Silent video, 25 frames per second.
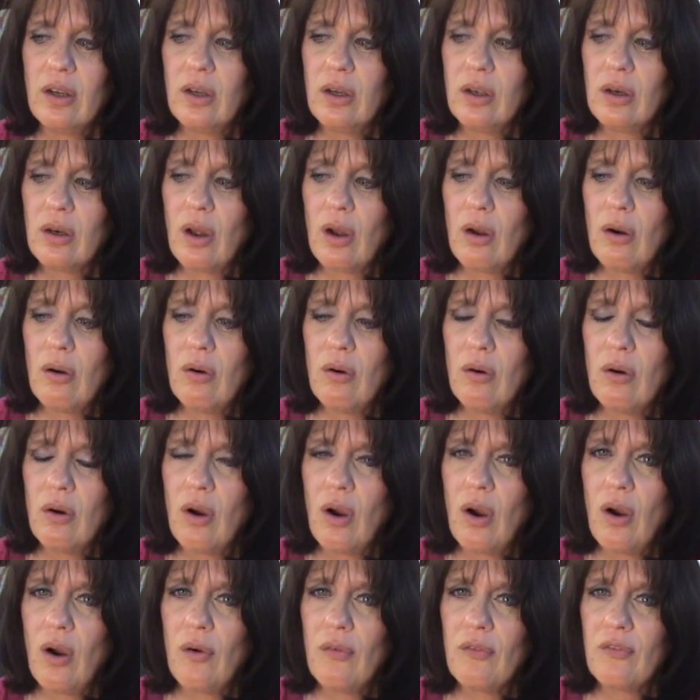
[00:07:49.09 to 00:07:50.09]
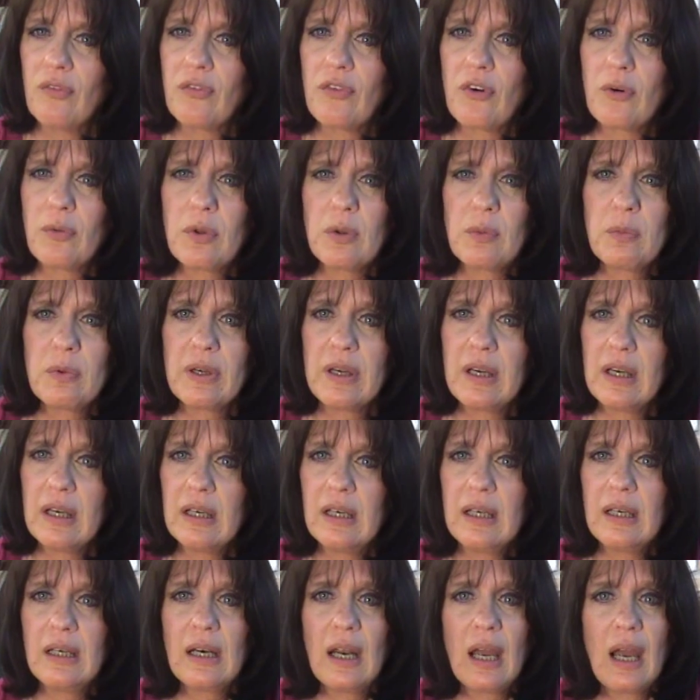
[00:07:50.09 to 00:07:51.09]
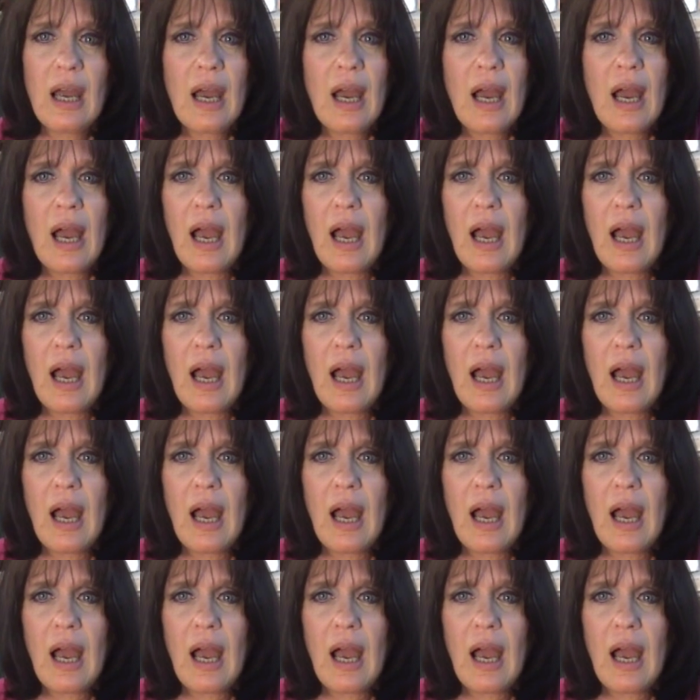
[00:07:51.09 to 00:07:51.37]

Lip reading: You know, from the beginning,